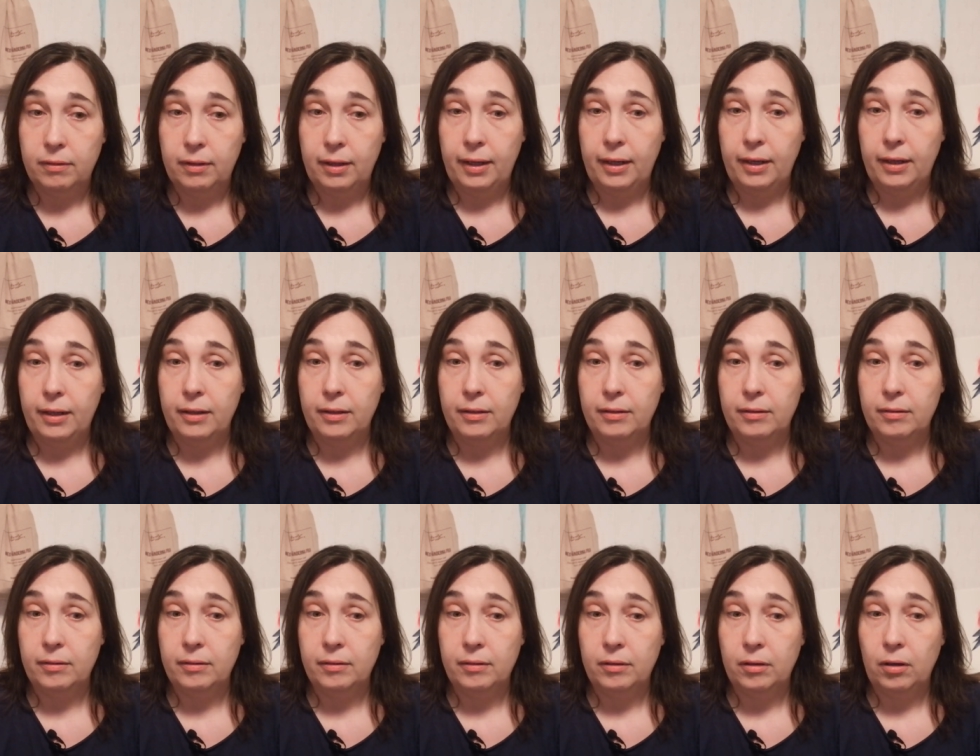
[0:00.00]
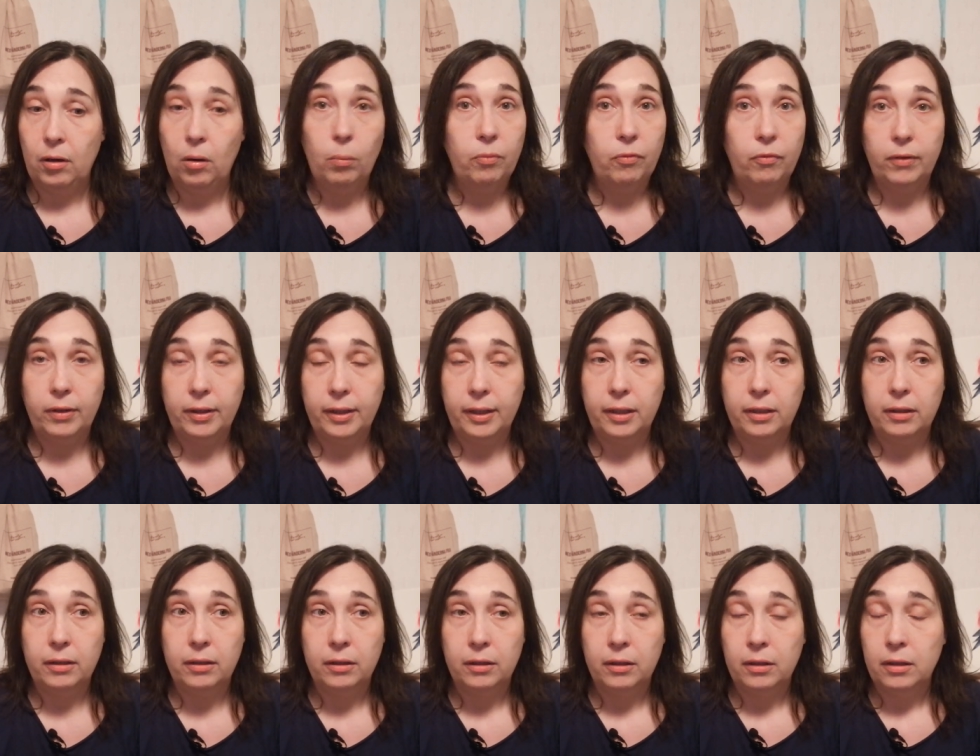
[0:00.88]
and
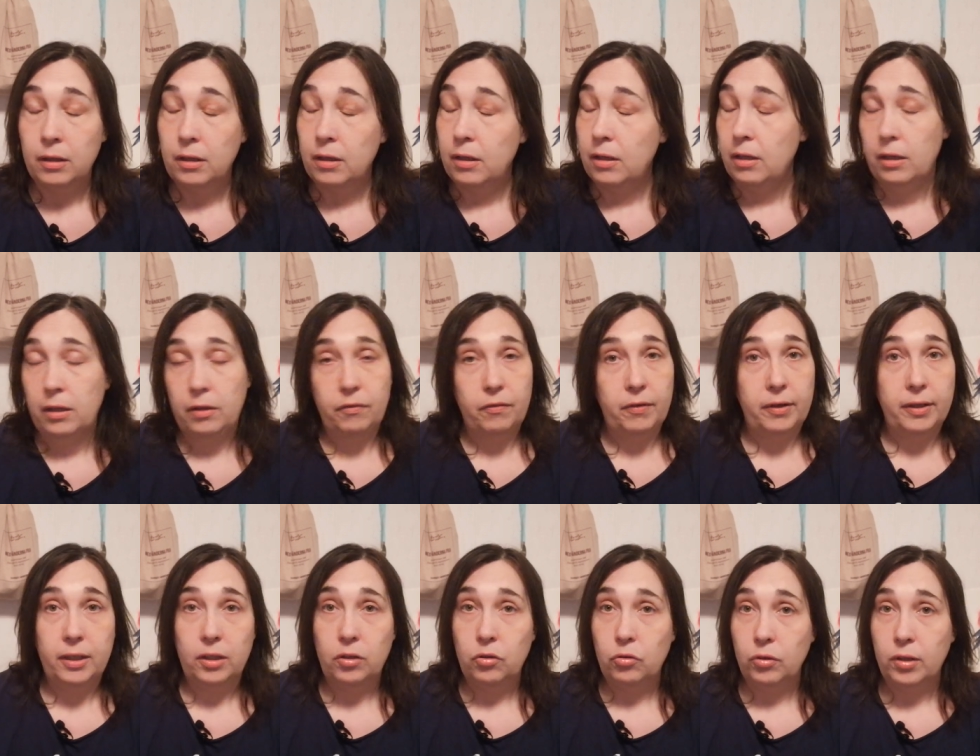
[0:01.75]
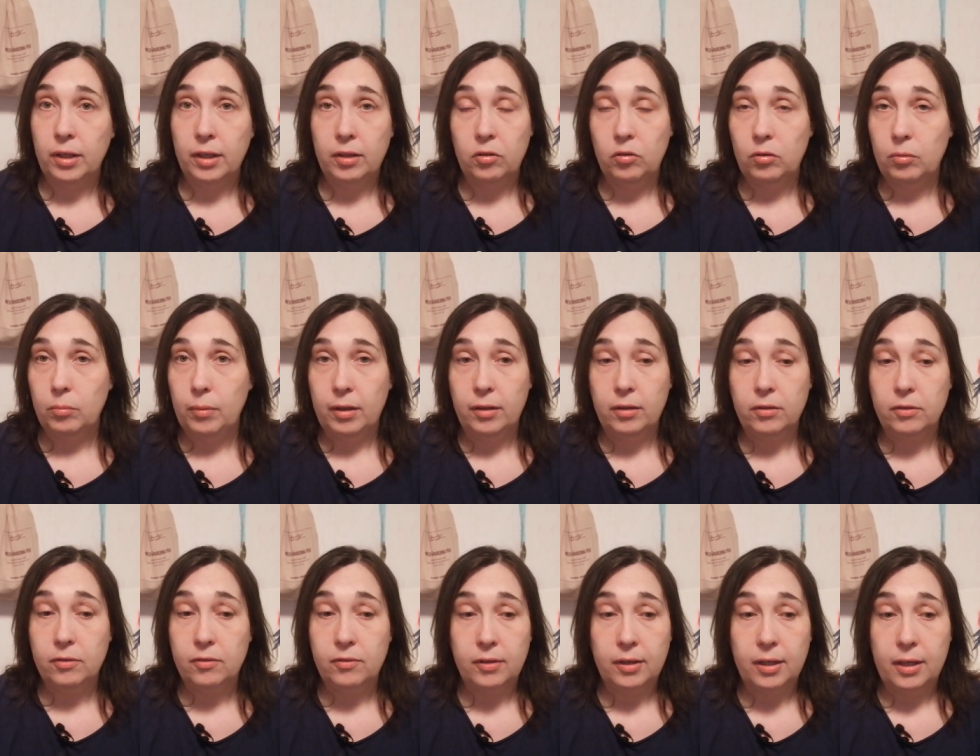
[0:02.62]
hopefully if I need to get some
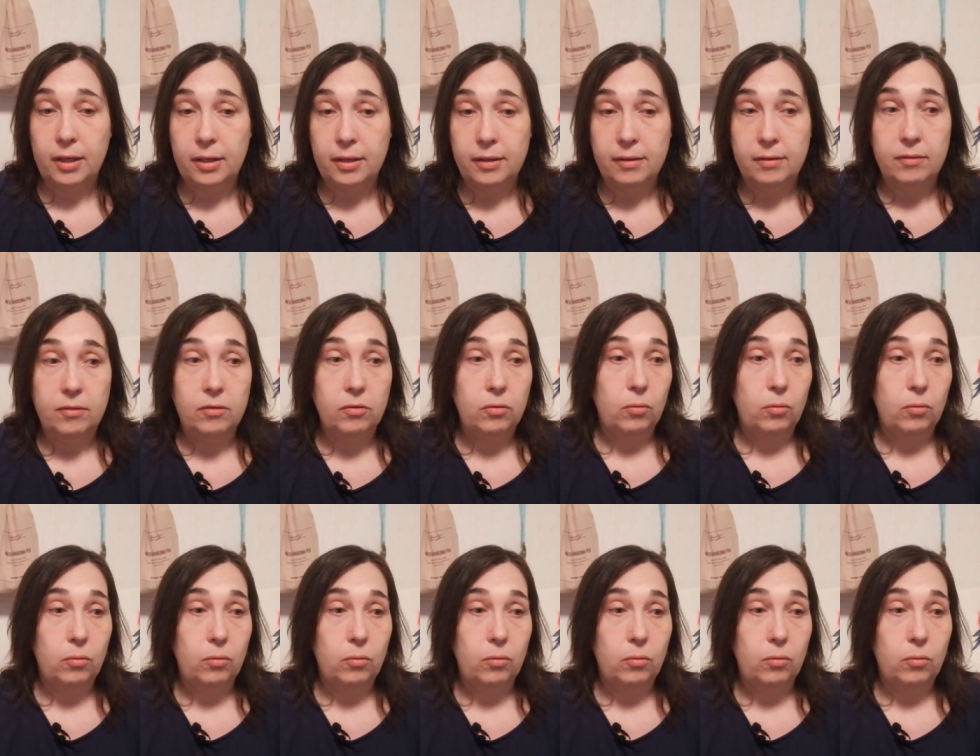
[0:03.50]
other skeins,